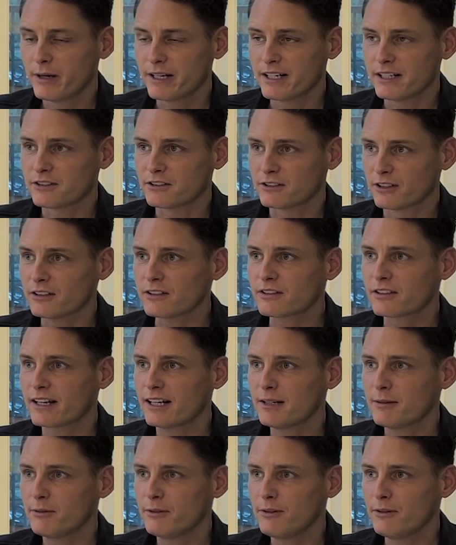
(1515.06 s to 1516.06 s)
But it's not
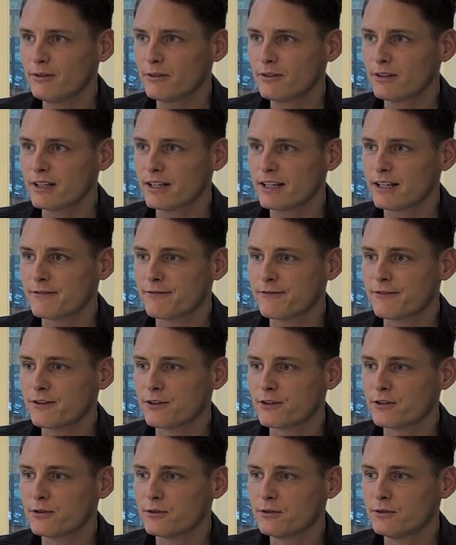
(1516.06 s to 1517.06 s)
scalable if
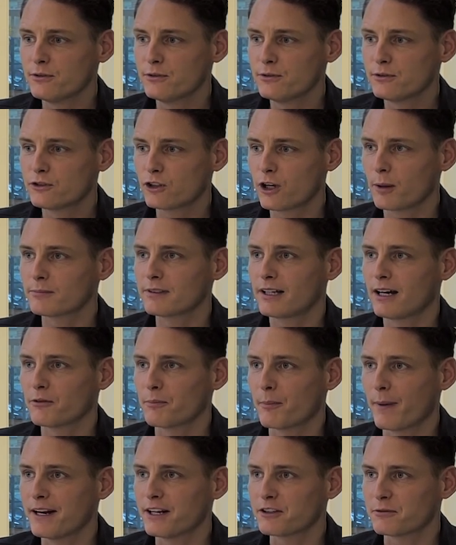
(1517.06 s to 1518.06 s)
you do
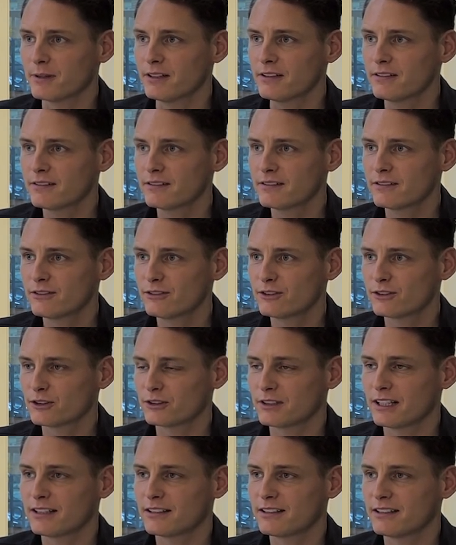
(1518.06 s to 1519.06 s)
top-down management, so
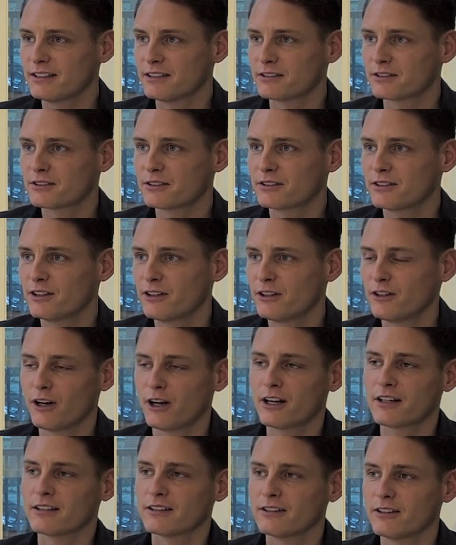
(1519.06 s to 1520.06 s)
that it's
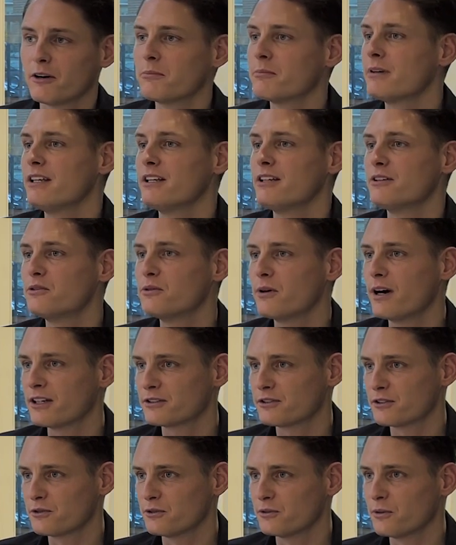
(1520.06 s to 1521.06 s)
Lotte or me who
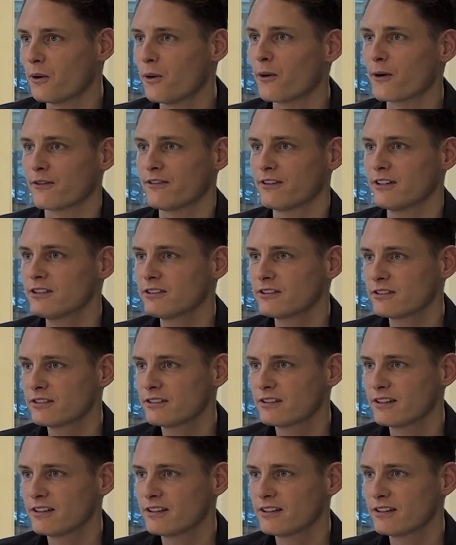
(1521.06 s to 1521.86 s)
has to do all of this.